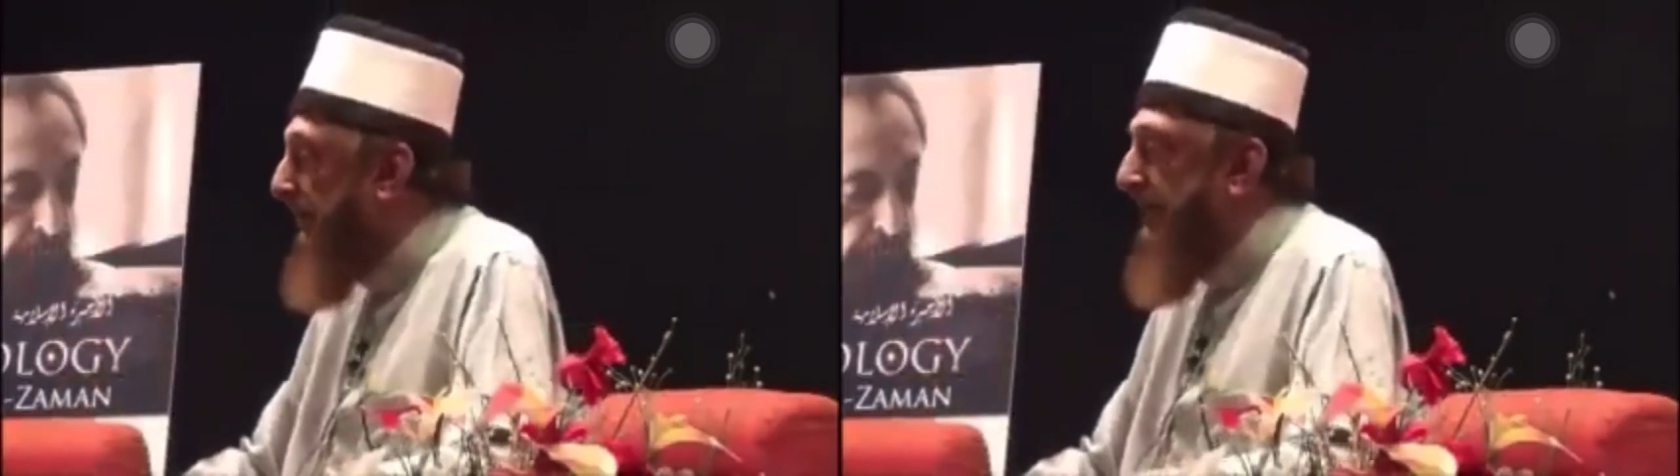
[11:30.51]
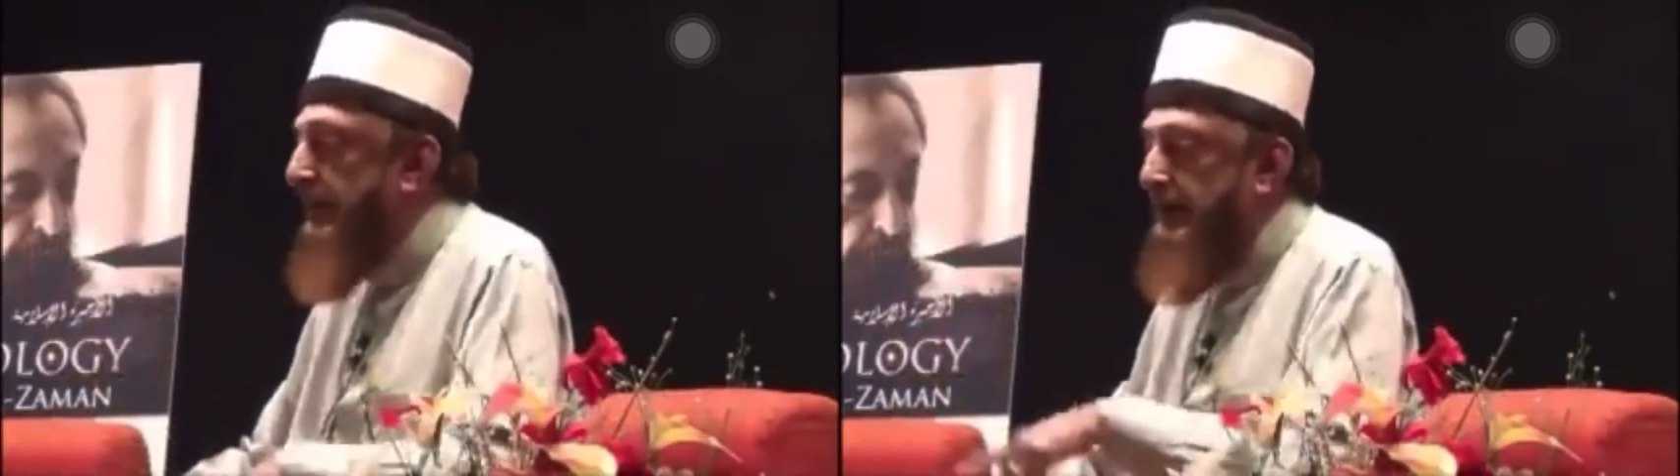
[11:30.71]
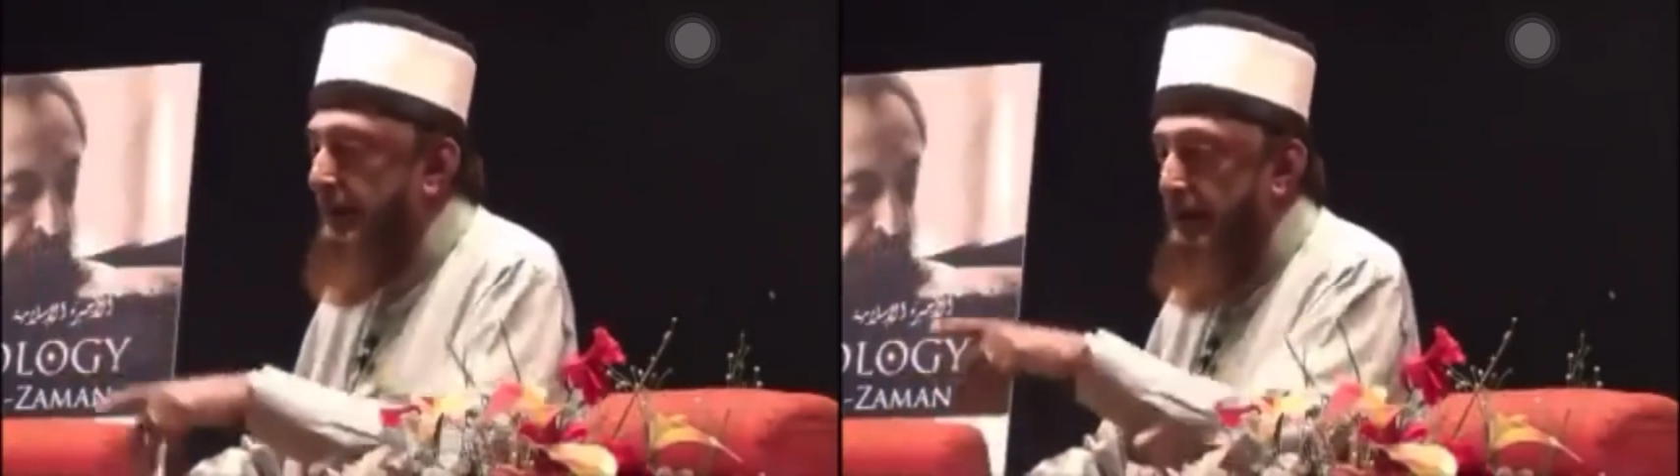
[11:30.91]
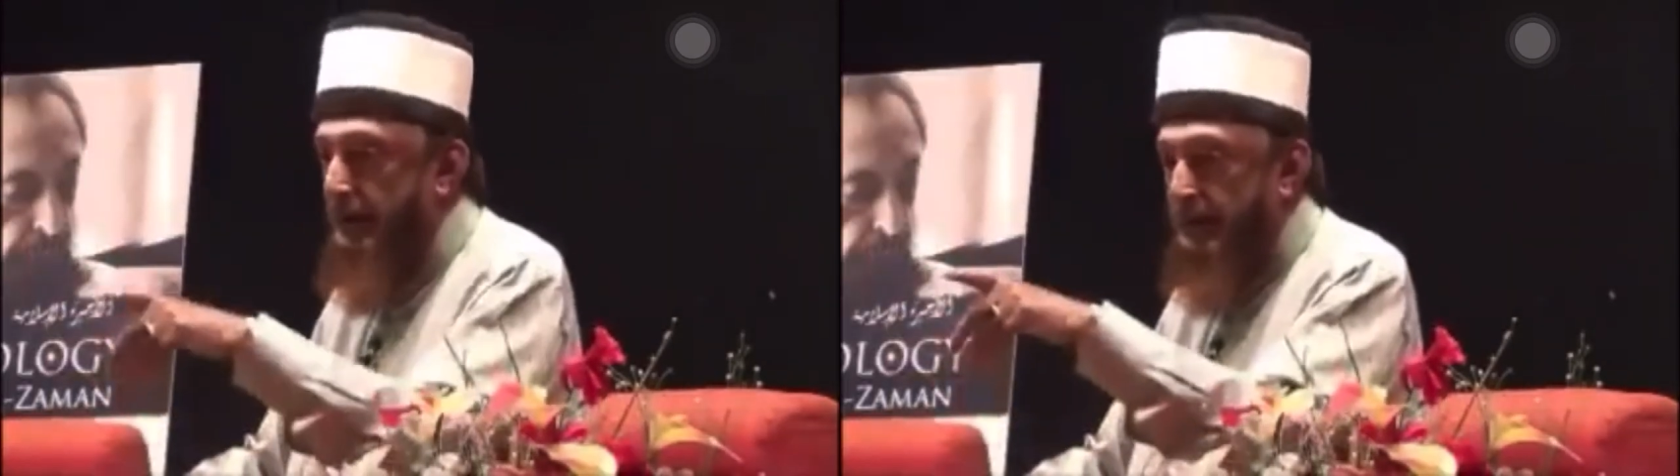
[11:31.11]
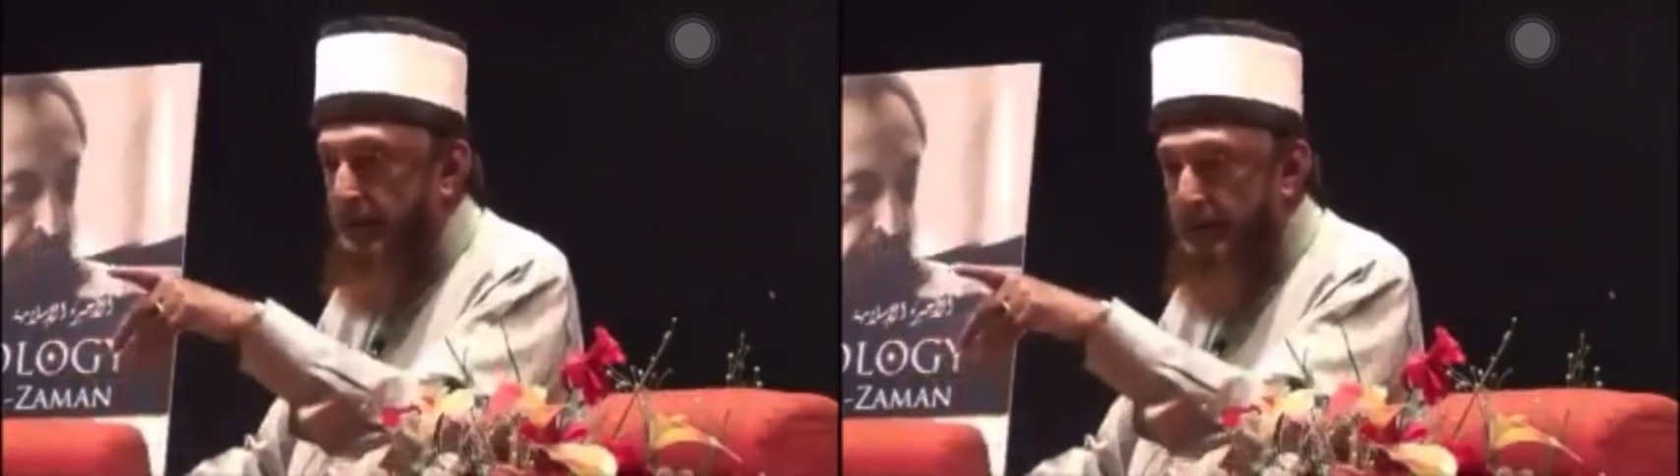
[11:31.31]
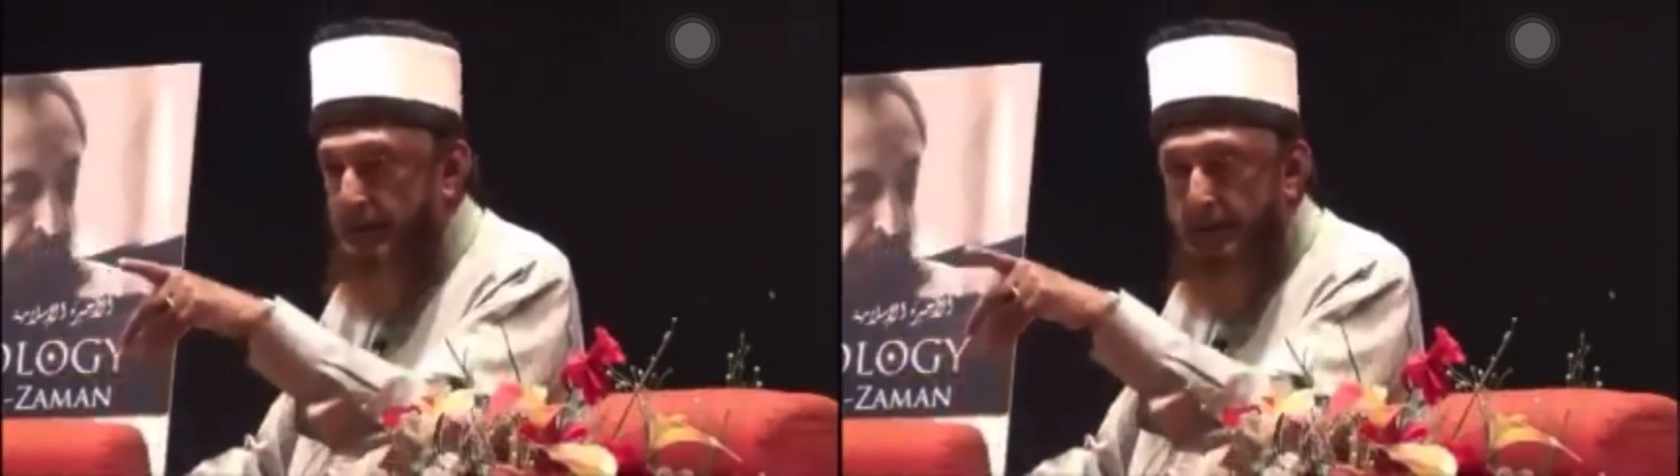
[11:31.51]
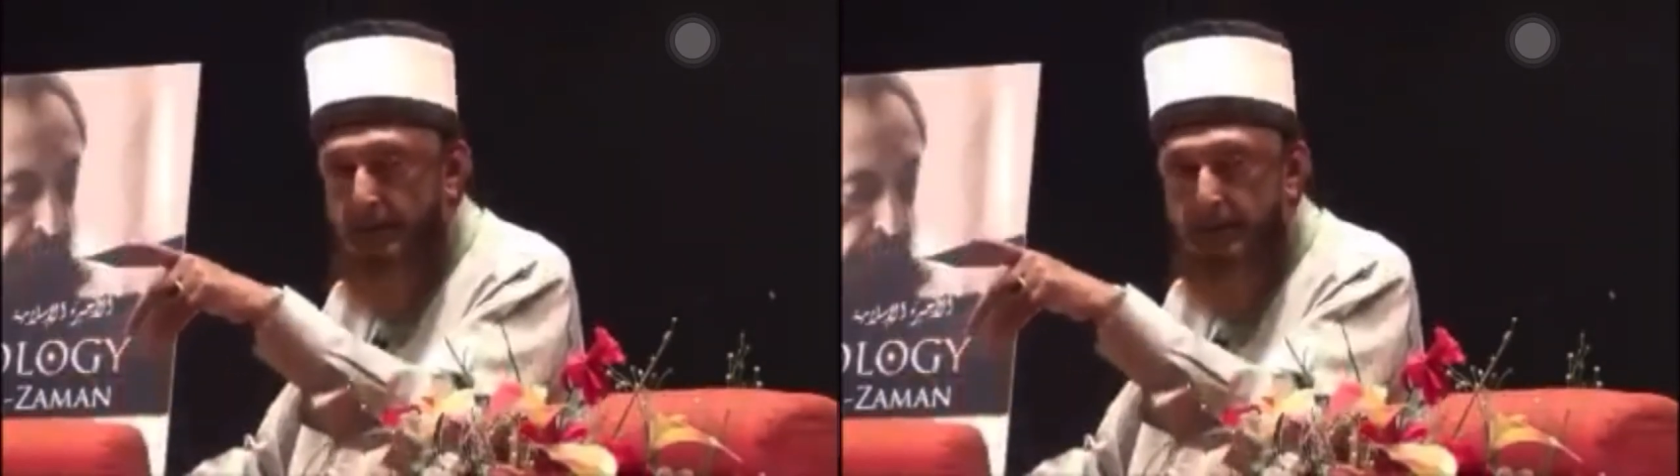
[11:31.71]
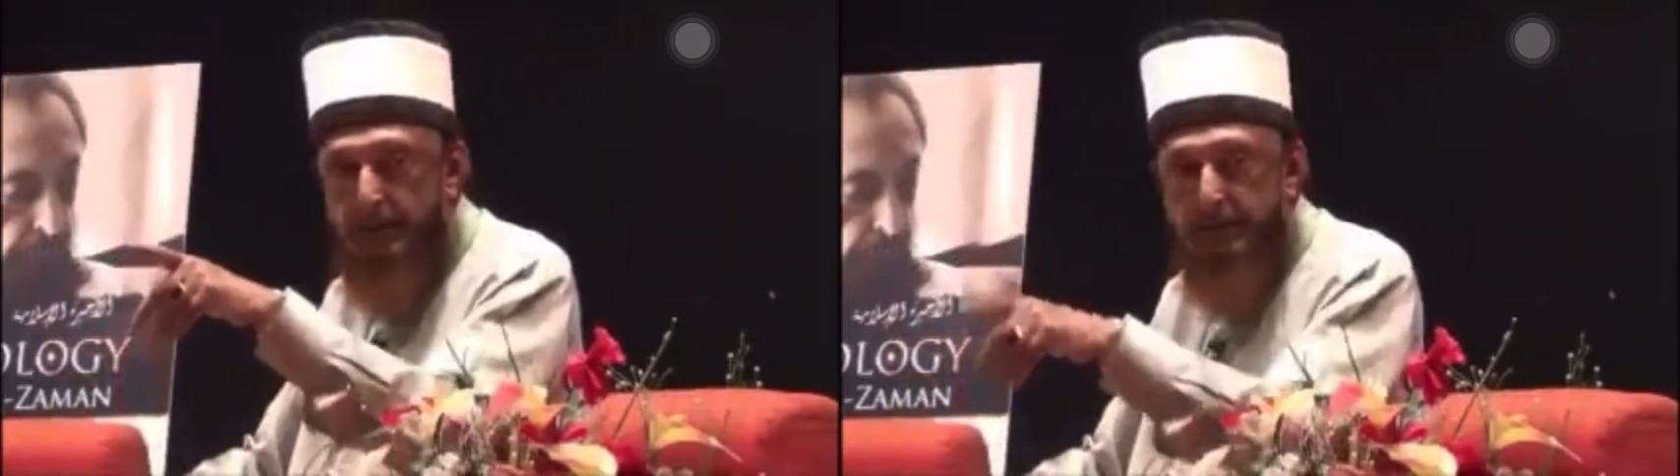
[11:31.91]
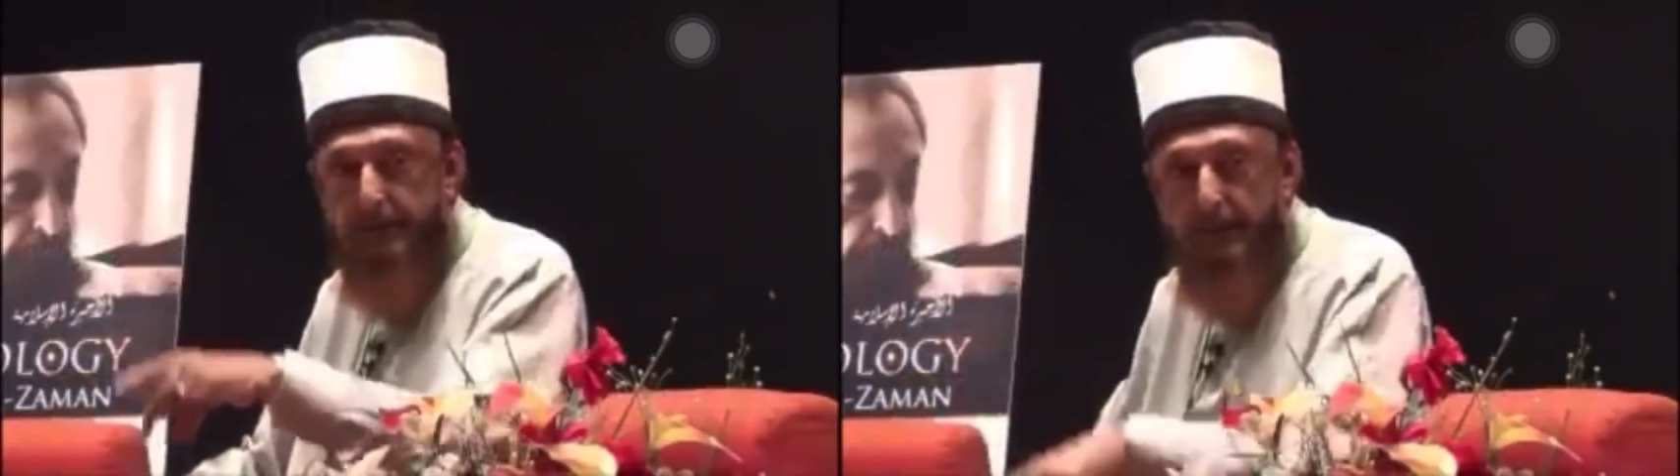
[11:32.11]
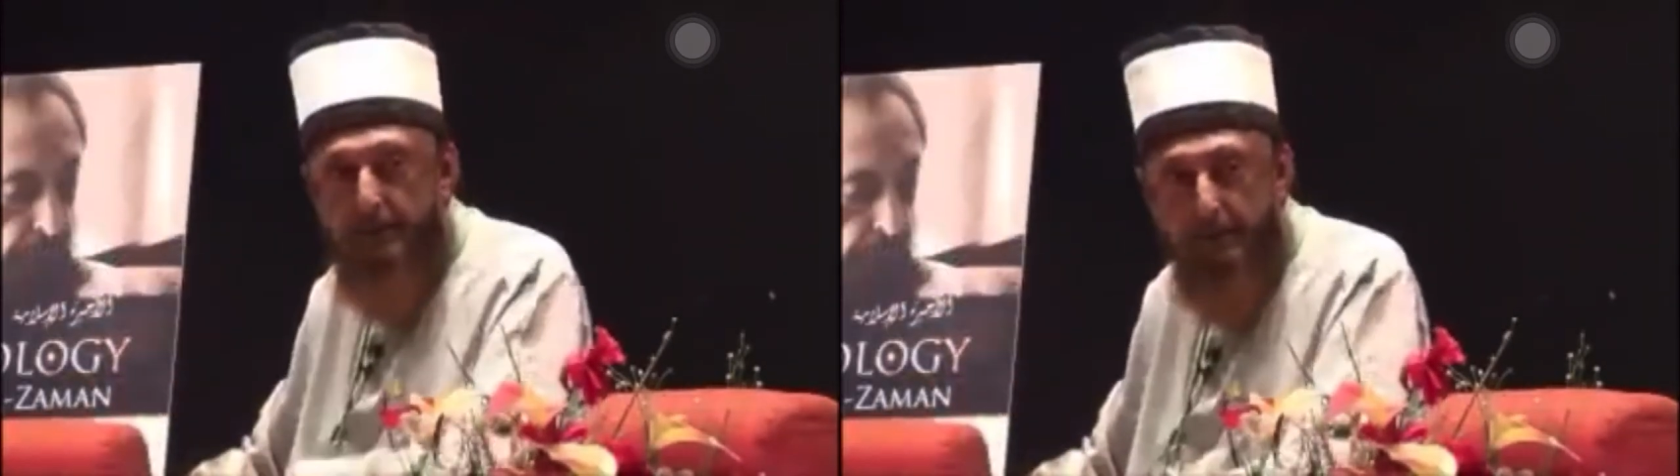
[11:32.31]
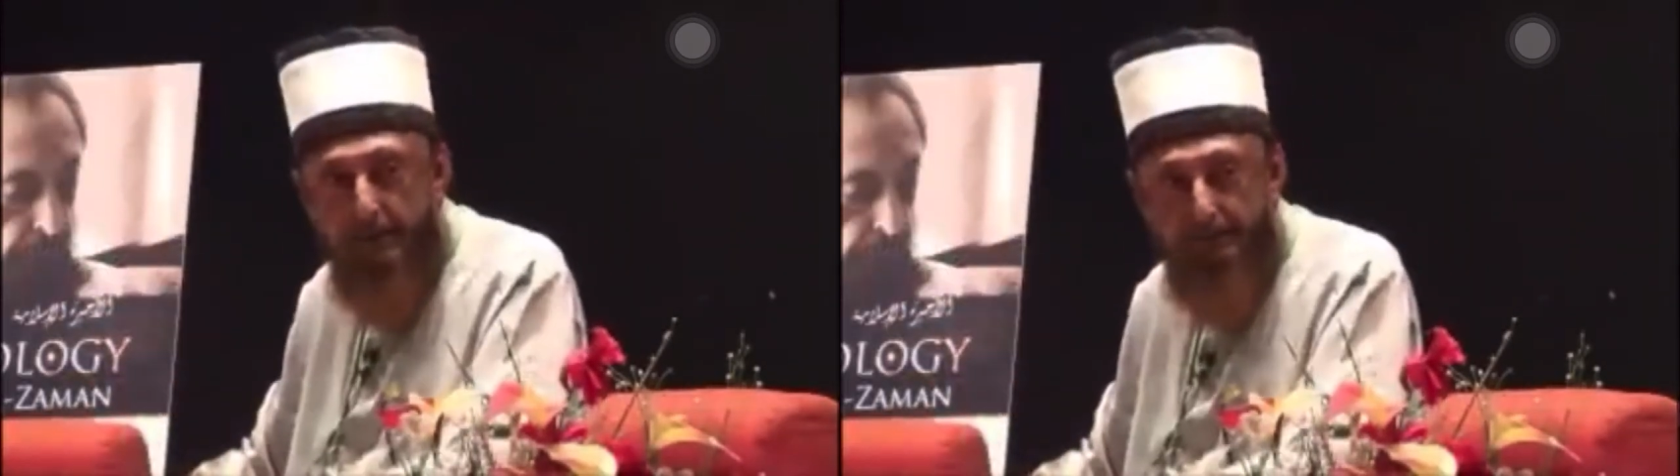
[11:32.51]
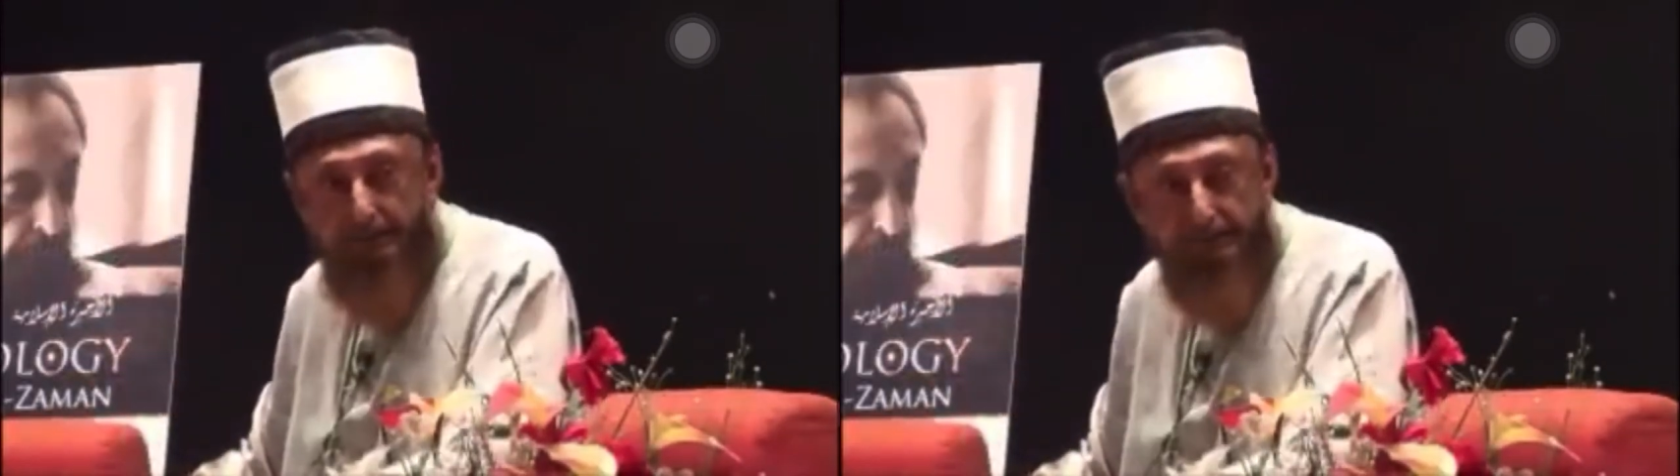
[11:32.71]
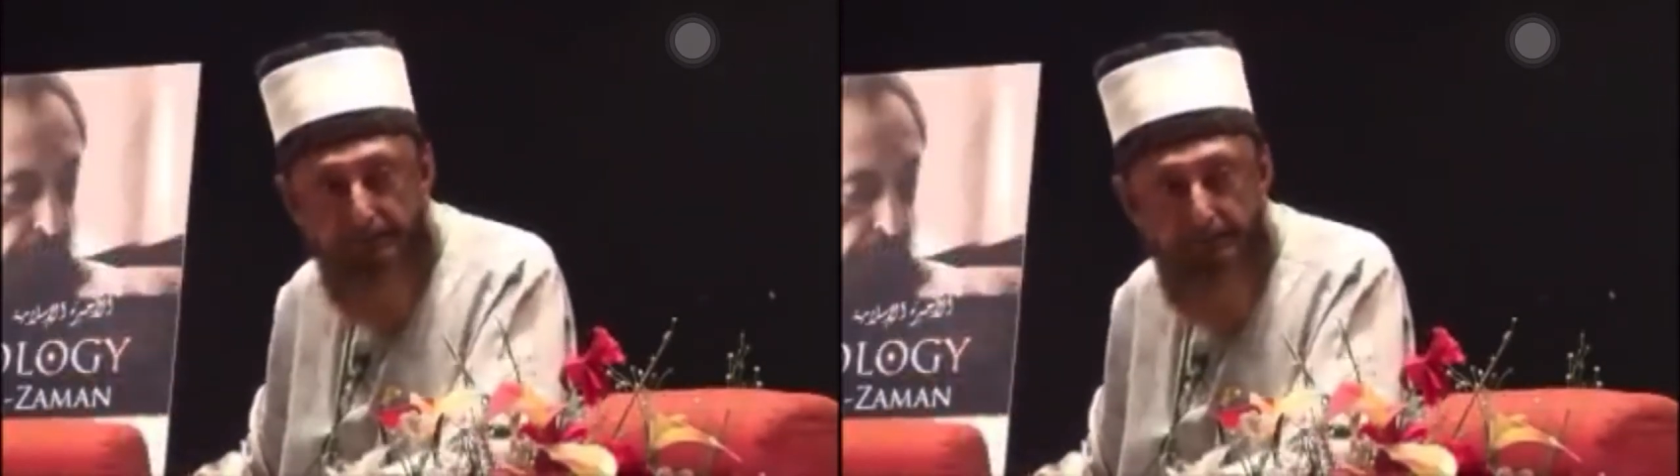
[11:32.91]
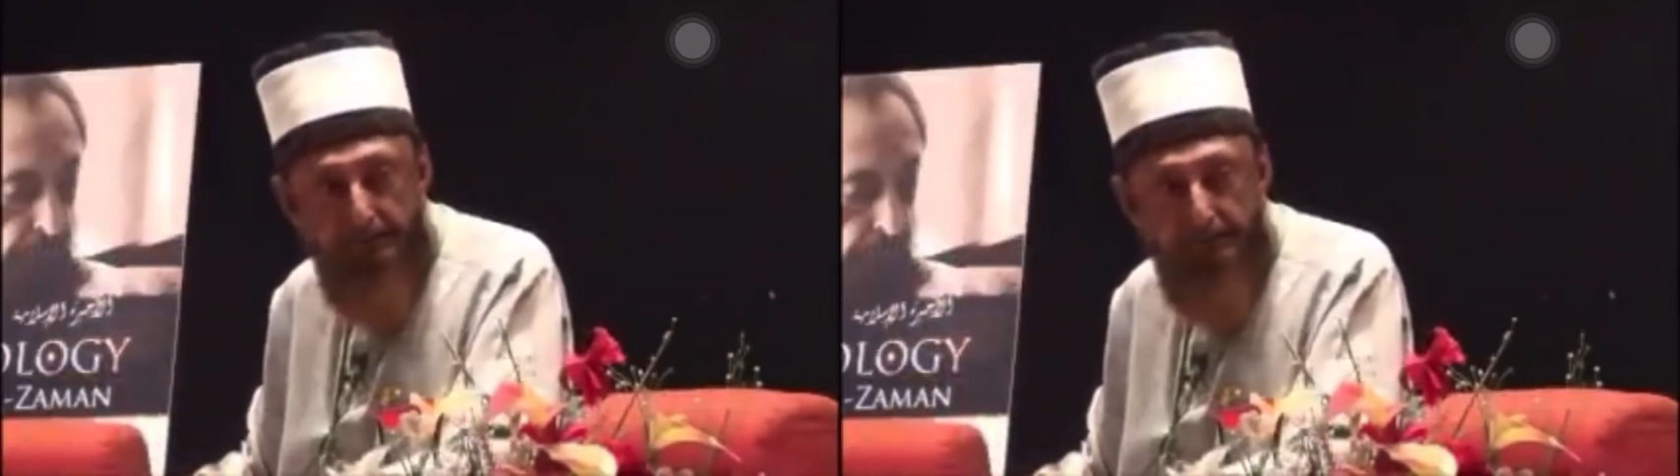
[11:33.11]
Ikra Kitaba.